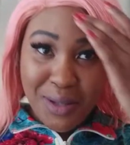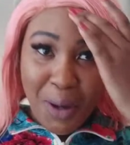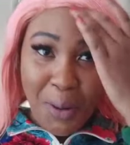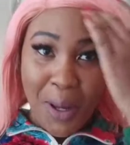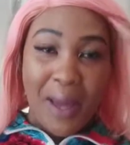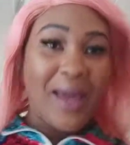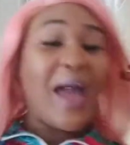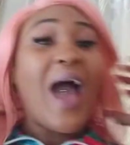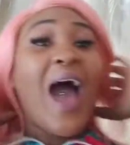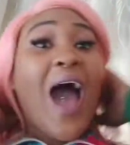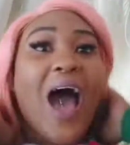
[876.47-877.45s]

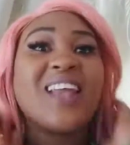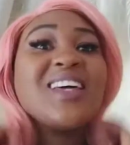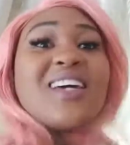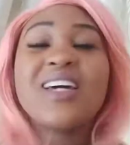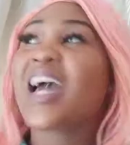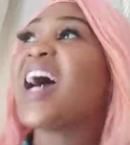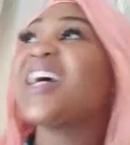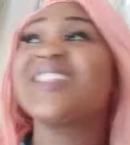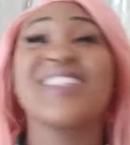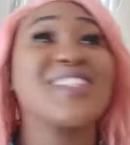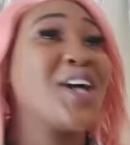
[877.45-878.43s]
I think, guys,